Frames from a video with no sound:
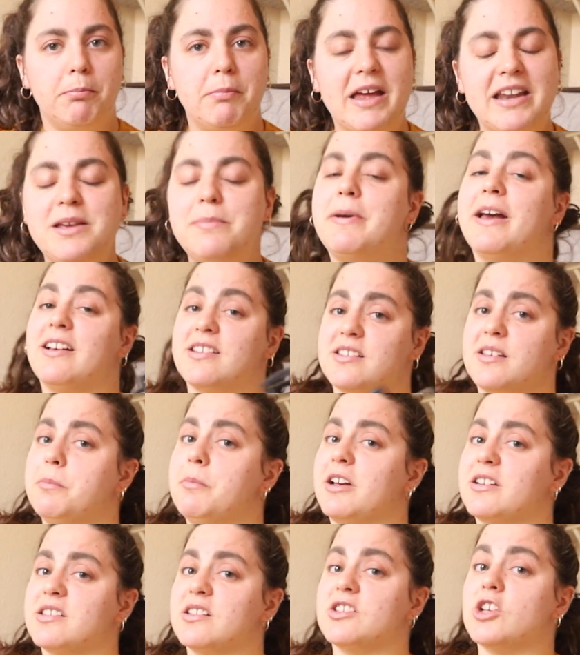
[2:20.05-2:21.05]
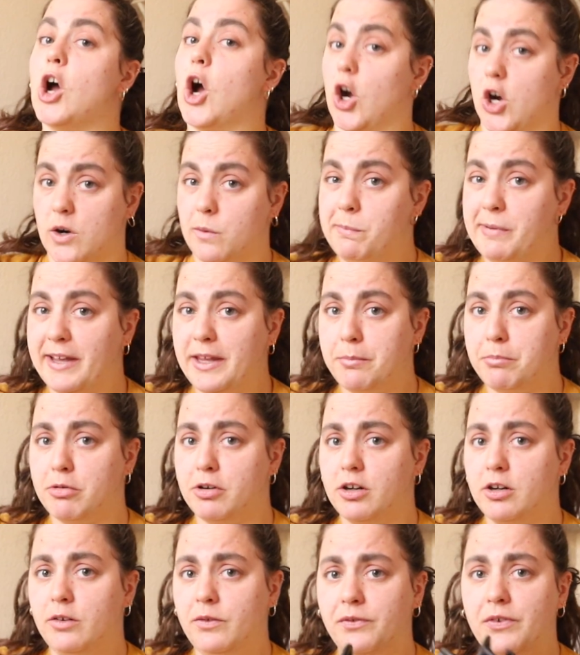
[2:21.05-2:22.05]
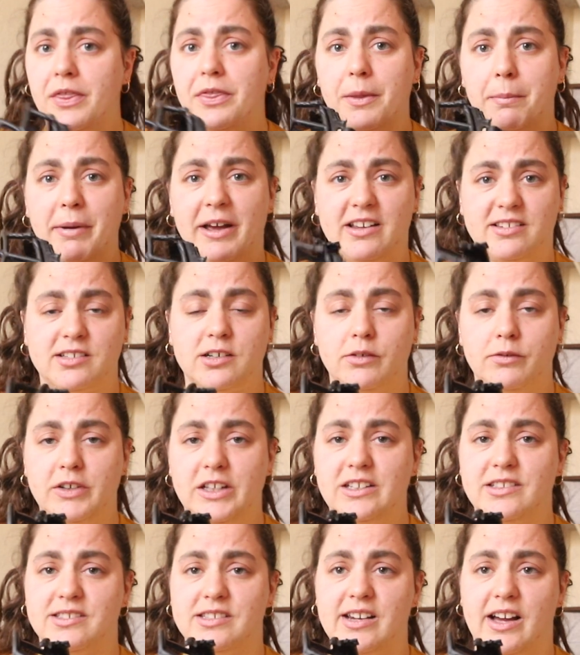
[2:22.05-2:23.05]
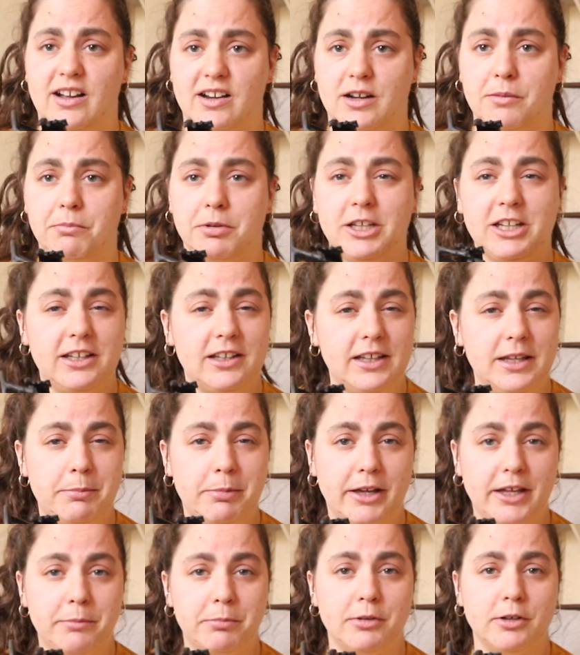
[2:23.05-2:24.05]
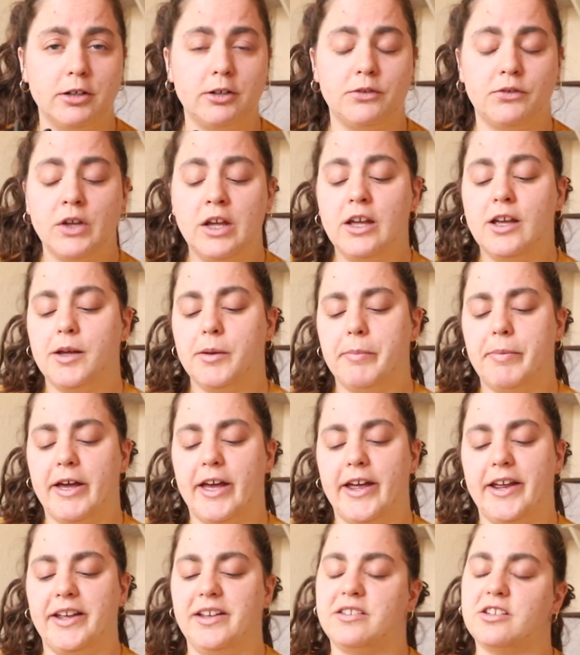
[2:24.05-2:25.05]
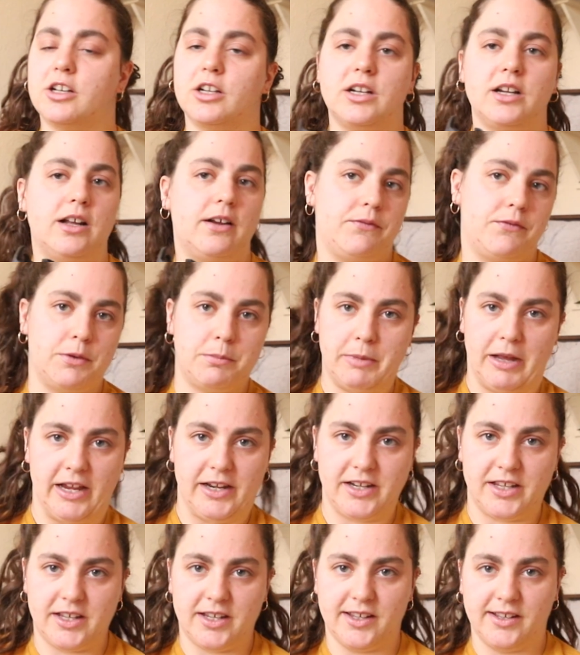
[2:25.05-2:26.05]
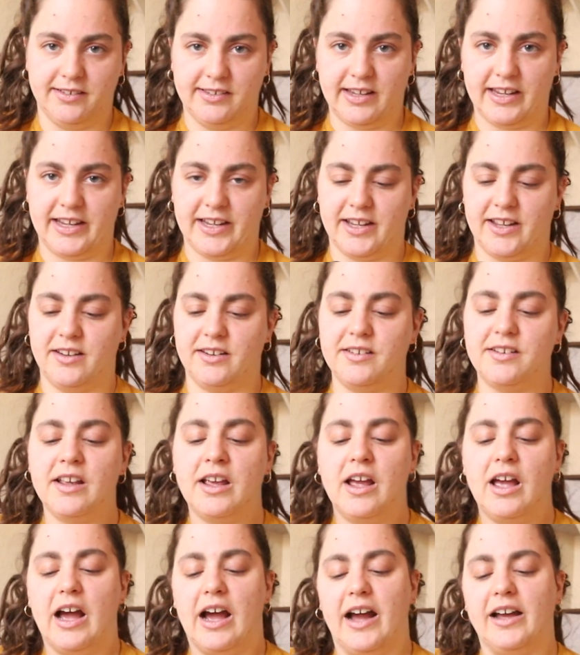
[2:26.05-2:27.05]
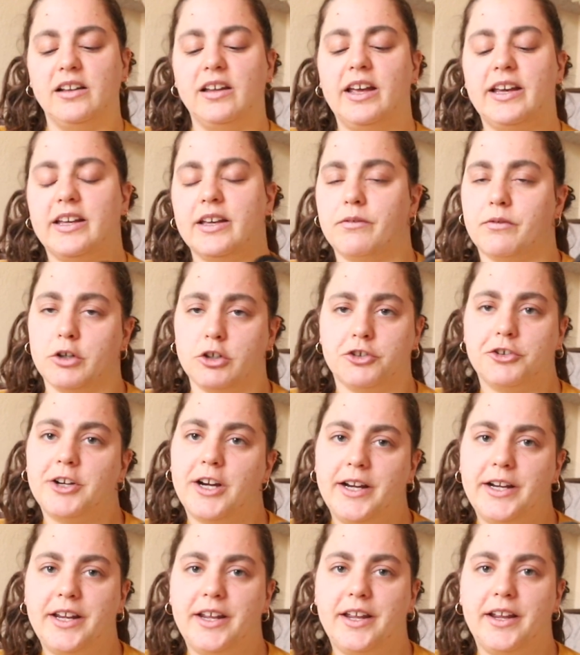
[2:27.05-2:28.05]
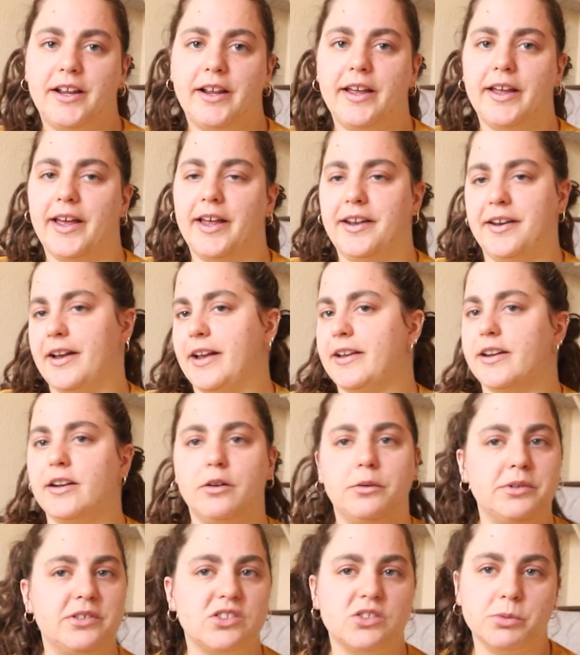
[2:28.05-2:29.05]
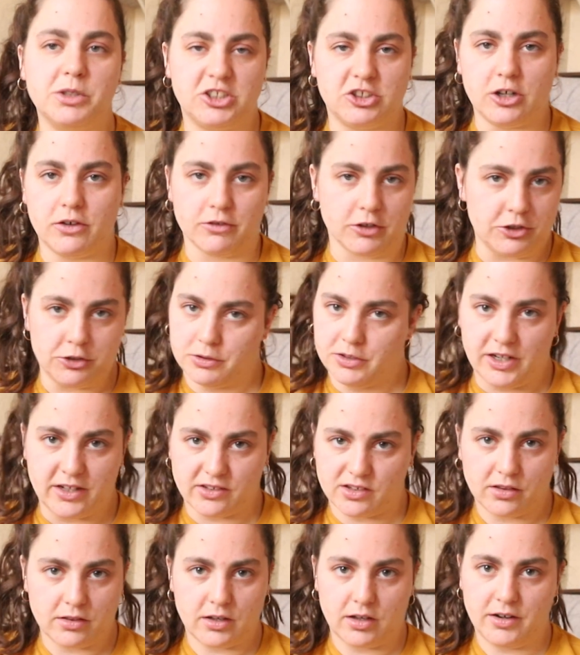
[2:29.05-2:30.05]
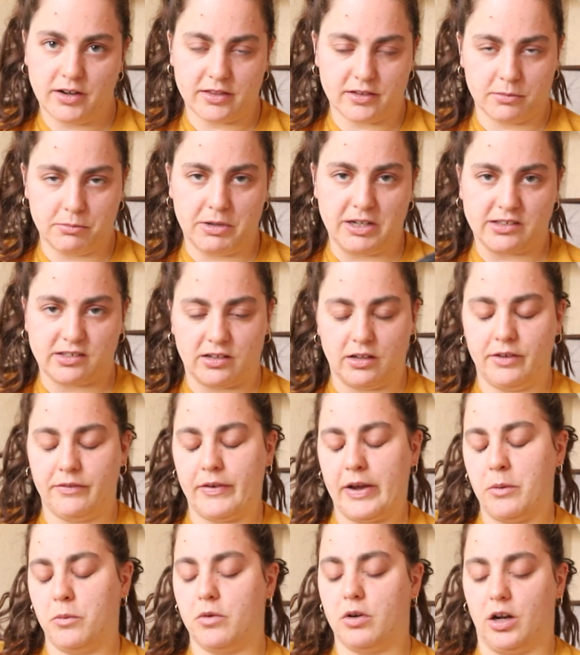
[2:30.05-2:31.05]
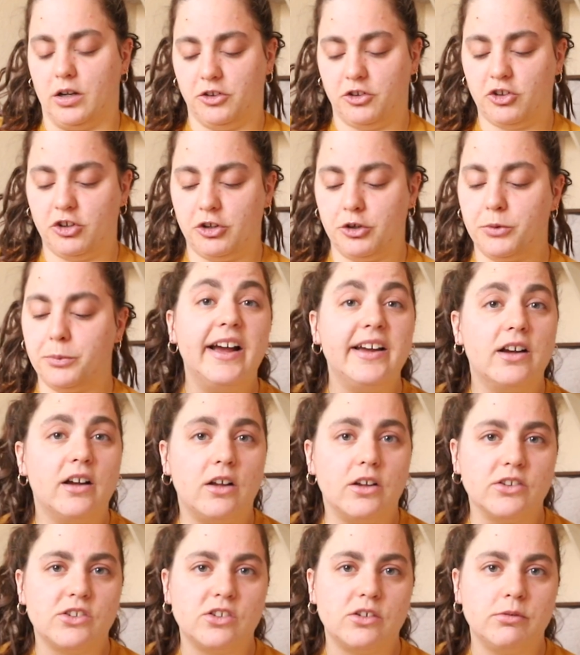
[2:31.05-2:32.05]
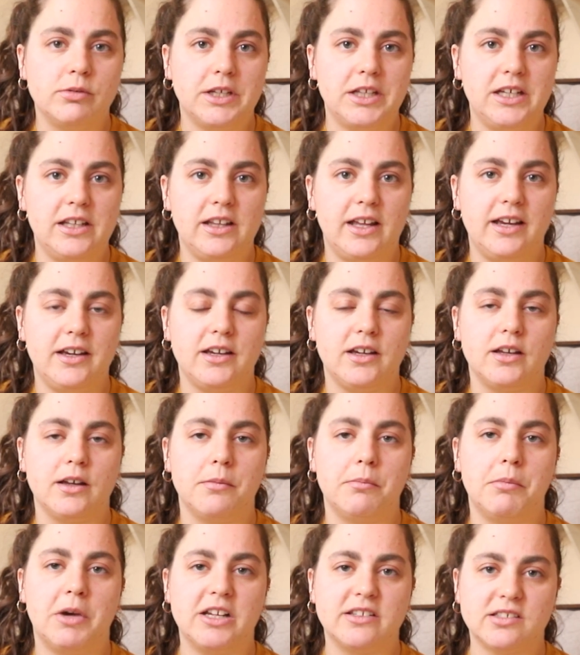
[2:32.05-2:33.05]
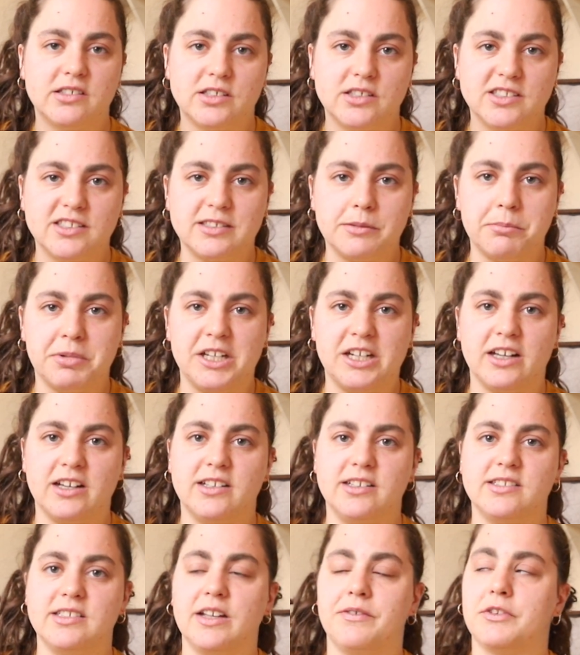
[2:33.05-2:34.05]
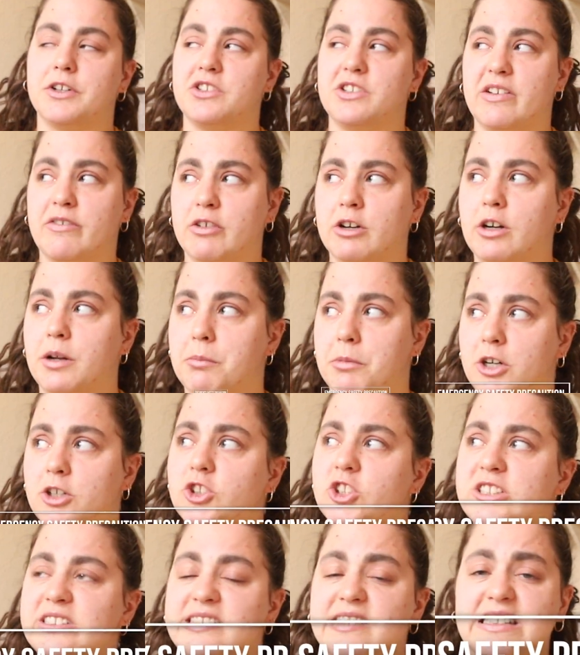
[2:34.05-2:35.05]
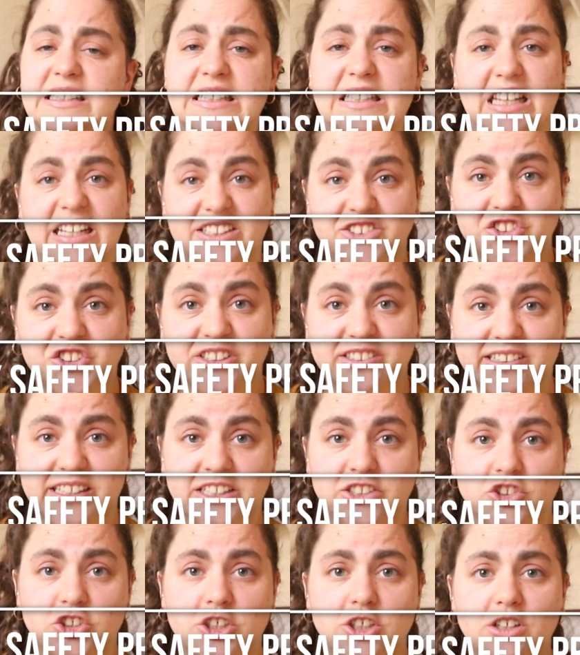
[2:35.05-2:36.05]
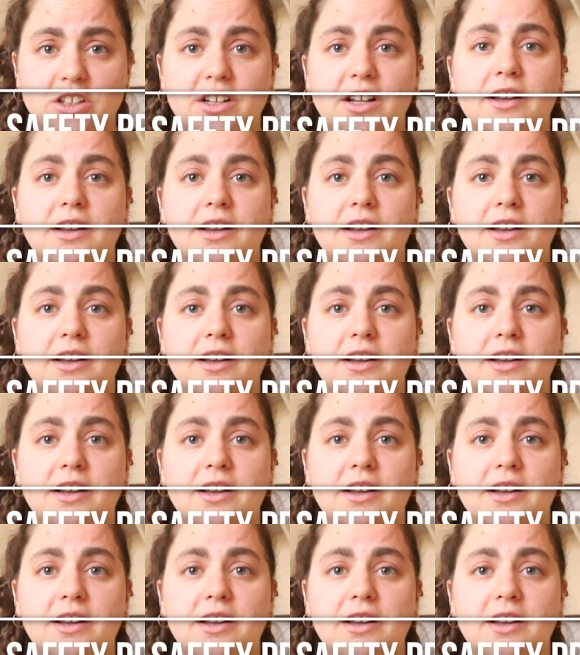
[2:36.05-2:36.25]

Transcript: Many basket muzzles are bite proof. The Baskerville is not completely bite proof, but it's good enough for my needs, and I like it for training, and I can always switch over to another muzzle if I want to. I also really like muzzles because if there's ever an emergency, like she's injured,